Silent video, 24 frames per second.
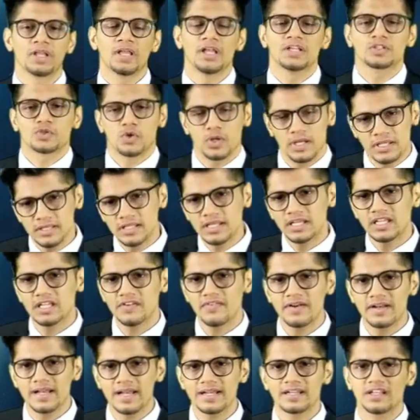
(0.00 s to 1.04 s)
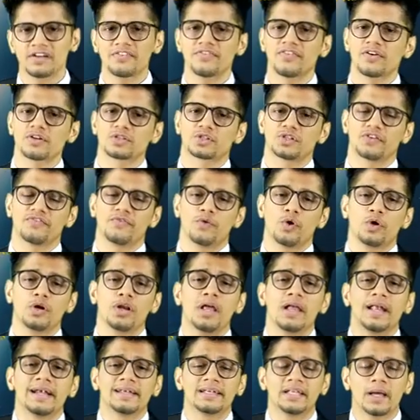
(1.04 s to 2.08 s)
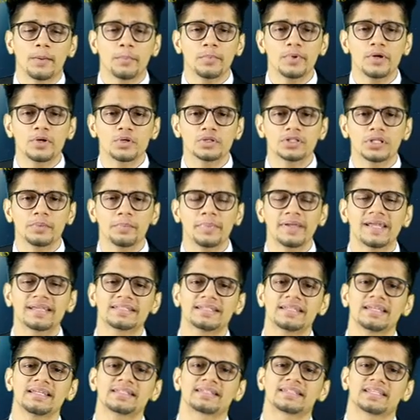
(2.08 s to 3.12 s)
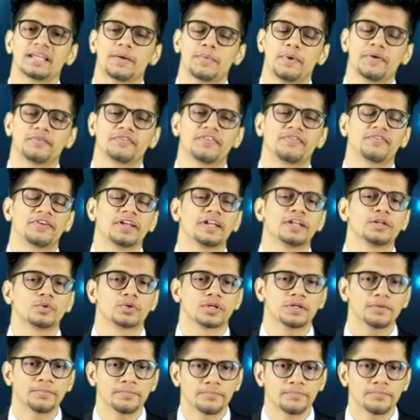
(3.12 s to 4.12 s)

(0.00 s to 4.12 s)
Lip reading: So in the given data, first of all, W to the base E is 750 Newton.